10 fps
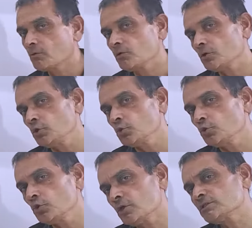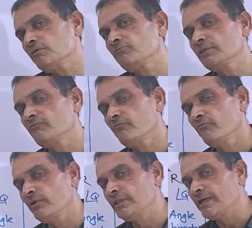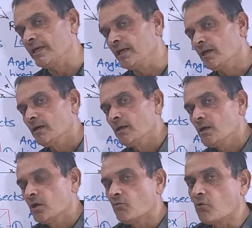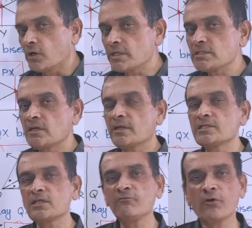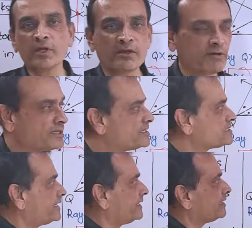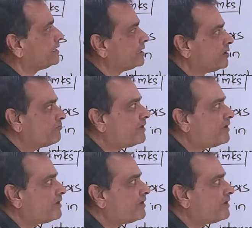Now you yourself will think, what is the reason for giving this hint?